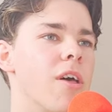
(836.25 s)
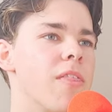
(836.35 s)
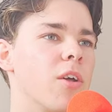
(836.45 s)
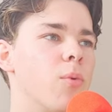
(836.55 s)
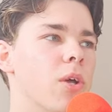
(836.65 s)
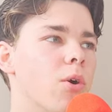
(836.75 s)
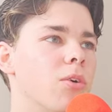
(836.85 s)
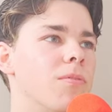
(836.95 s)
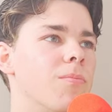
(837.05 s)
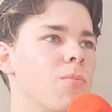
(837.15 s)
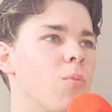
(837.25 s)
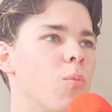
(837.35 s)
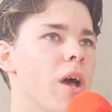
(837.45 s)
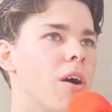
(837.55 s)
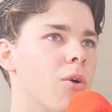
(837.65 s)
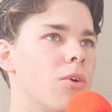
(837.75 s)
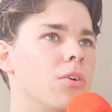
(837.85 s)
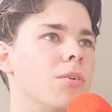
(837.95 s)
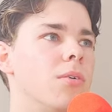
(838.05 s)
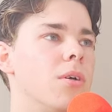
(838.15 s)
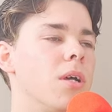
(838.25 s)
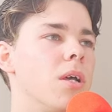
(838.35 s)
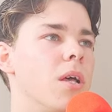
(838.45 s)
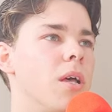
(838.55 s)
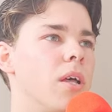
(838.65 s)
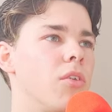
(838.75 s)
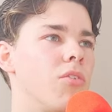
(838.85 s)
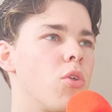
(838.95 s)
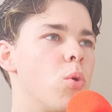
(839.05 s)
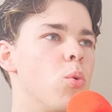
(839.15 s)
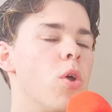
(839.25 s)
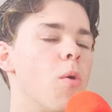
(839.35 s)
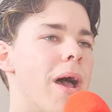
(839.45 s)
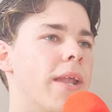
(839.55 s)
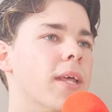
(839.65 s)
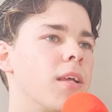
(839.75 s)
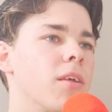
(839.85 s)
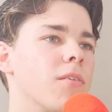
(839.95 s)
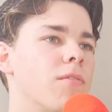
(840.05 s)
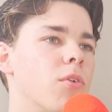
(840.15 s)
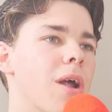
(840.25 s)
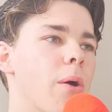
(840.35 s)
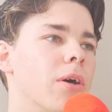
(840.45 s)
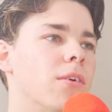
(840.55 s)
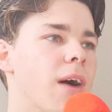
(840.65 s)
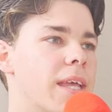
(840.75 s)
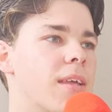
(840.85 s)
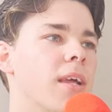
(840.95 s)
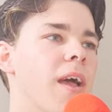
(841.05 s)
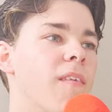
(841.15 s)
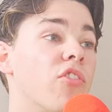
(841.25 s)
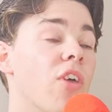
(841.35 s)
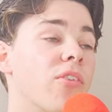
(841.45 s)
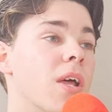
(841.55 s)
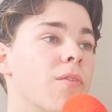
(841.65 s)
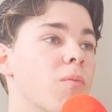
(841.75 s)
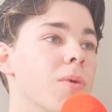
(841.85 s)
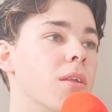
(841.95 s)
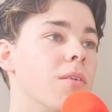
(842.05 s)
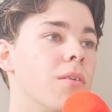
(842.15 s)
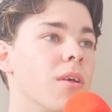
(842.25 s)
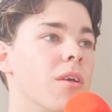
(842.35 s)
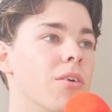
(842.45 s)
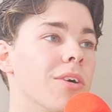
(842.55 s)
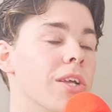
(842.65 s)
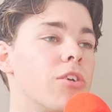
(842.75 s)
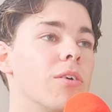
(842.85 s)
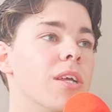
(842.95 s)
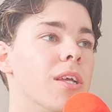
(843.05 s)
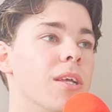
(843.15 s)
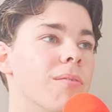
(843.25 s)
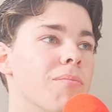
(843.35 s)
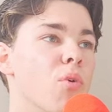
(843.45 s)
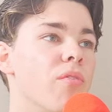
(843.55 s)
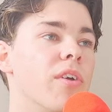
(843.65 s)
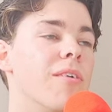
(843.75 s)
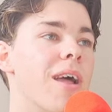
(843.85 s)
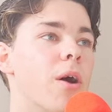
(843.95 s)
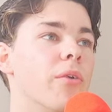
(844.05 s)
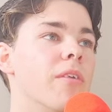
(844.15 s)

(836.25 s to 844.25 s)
I think we are all too nomadic for our liking, and this doesn't have to mean literally moving around.